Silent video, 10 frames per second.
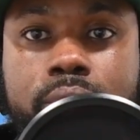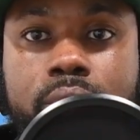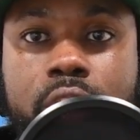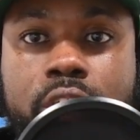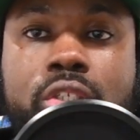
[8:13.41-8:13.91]

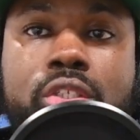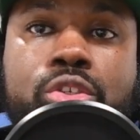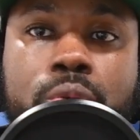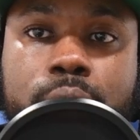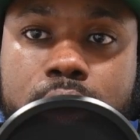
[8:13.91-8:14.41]
He's just
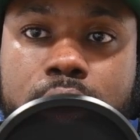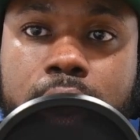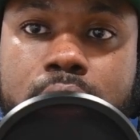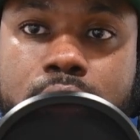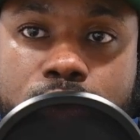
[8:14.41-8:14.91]
doing what he
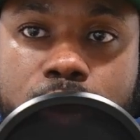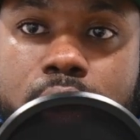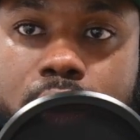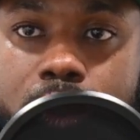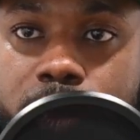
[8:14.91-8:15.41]
can to try
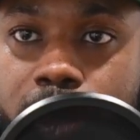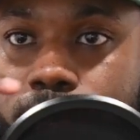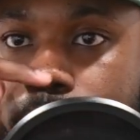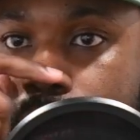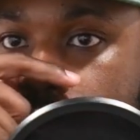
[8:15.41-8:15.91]
to get some of that
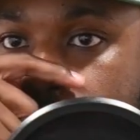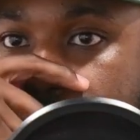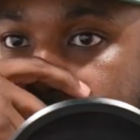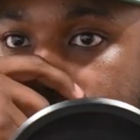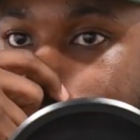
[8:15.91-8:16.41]
funding for
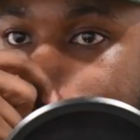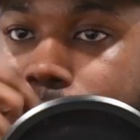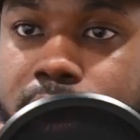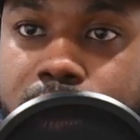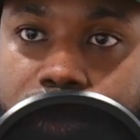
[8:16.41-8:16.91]
his city
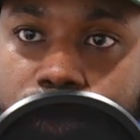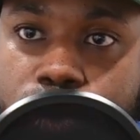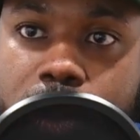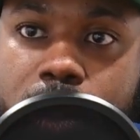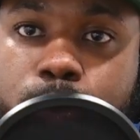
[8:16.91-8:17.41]

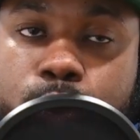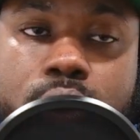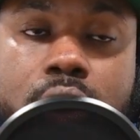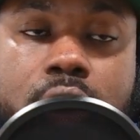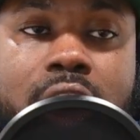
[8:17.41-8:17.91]
to
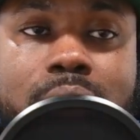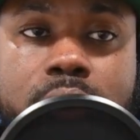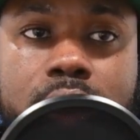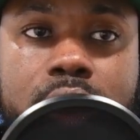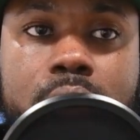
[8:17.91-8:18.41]
boost the
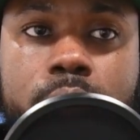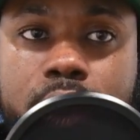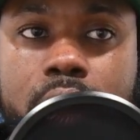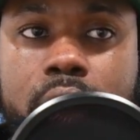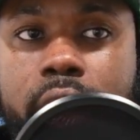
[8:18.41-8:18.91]
economy in any way
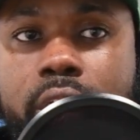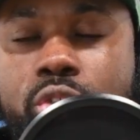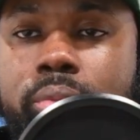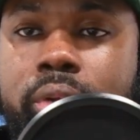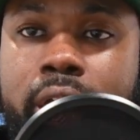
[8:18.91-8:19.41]
that he can.
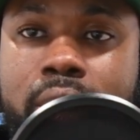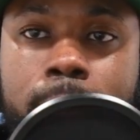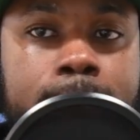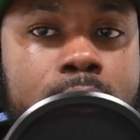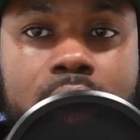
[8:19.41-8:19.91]
So I'm
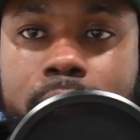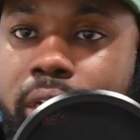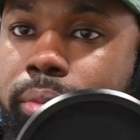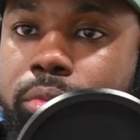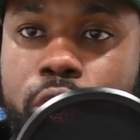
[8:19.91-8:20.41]

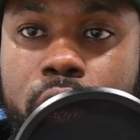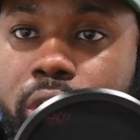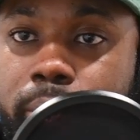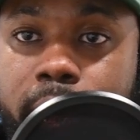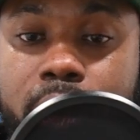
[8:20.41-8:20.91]
not
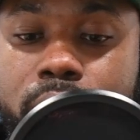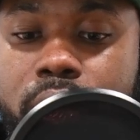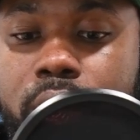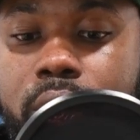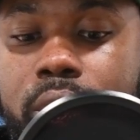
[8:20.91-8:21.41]
calling him out.
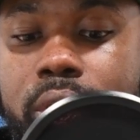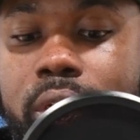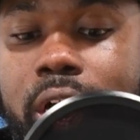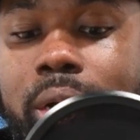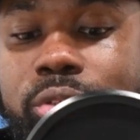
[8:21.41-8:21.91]

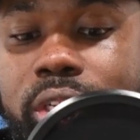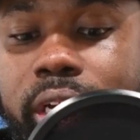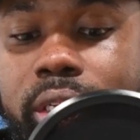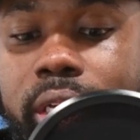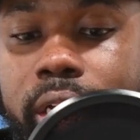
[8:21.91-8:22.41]
I'm
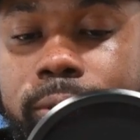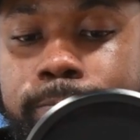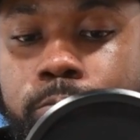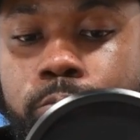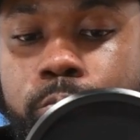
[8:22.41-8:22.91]
saying that
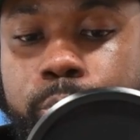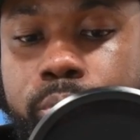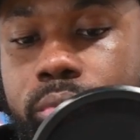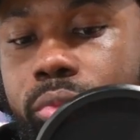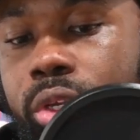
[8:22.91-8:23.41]

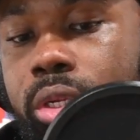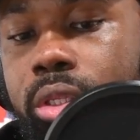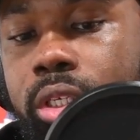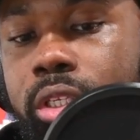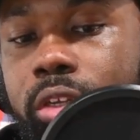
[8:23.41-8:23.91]

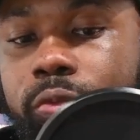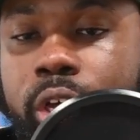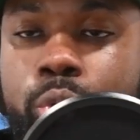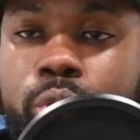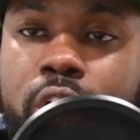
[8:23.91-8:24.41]
the
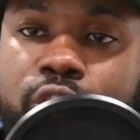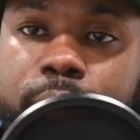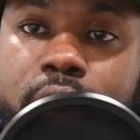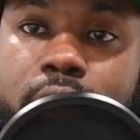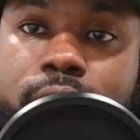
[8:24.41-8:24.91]
federal
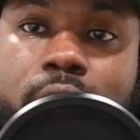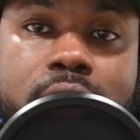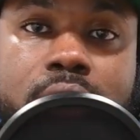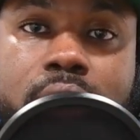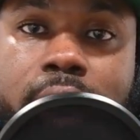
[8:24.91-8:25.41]
government that
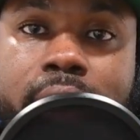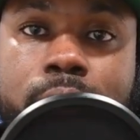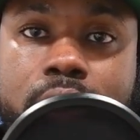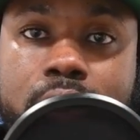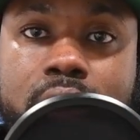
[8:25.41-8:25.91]
funded the
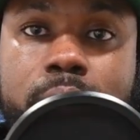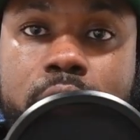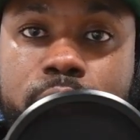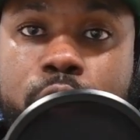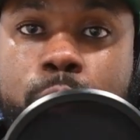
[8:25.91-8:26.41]
highway system in
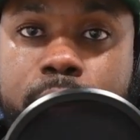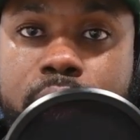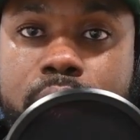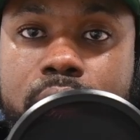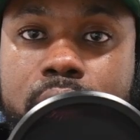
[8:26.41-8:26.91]
the first place